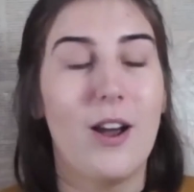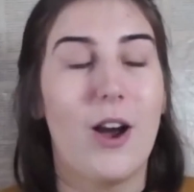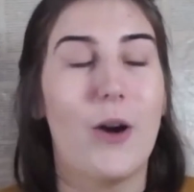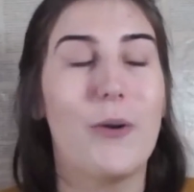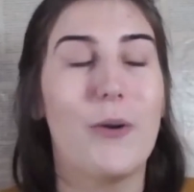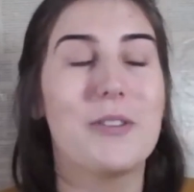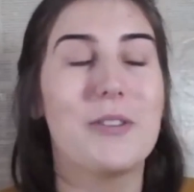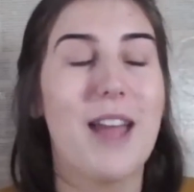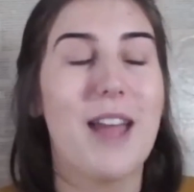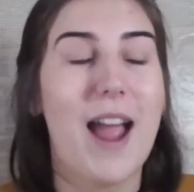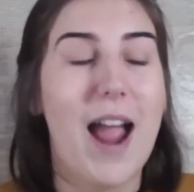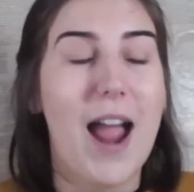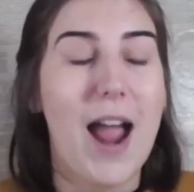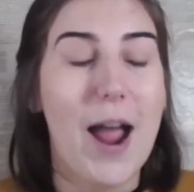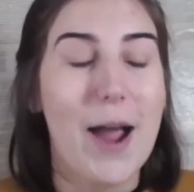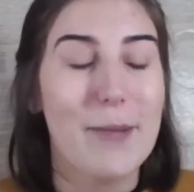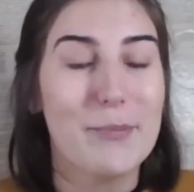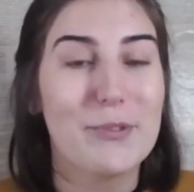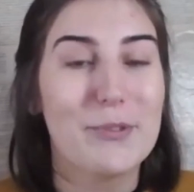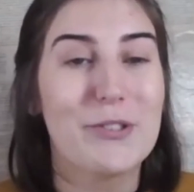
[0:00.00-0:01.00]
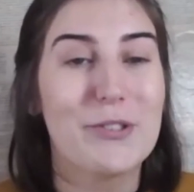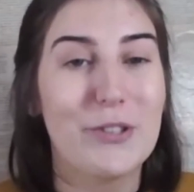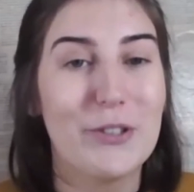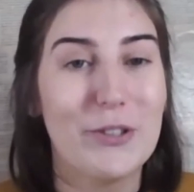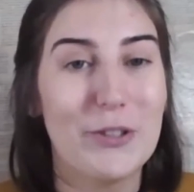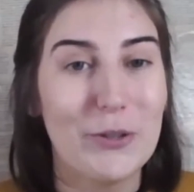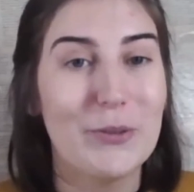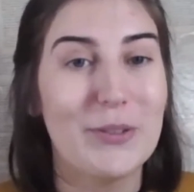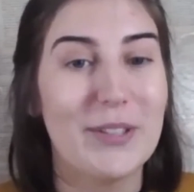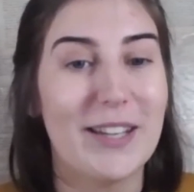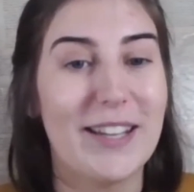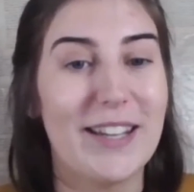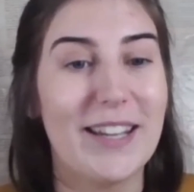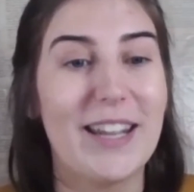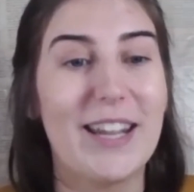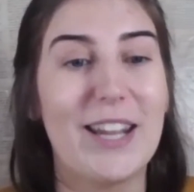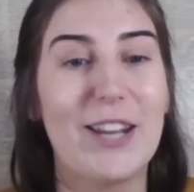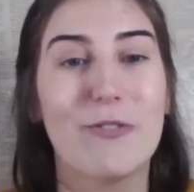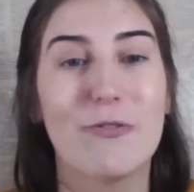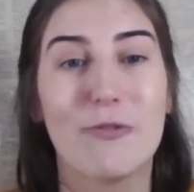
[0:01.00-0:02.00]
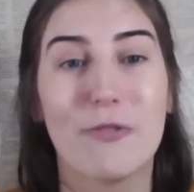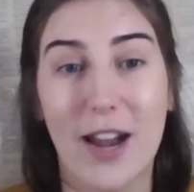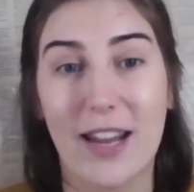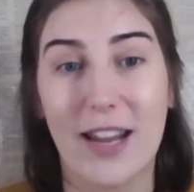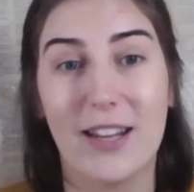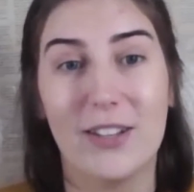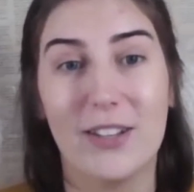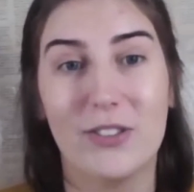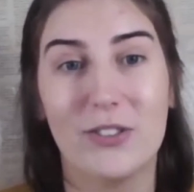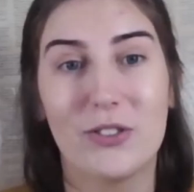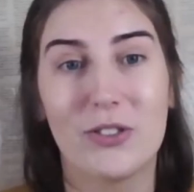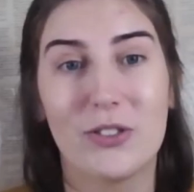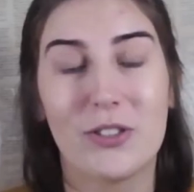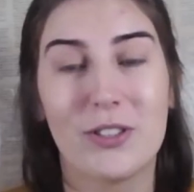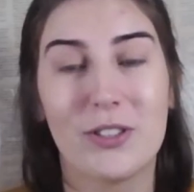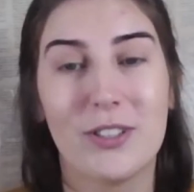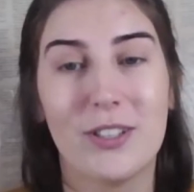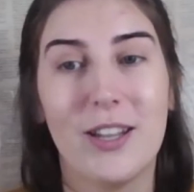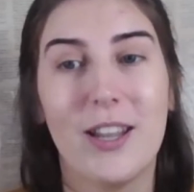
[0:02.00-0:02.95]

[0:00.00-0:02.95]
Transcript: I was absolutely enraged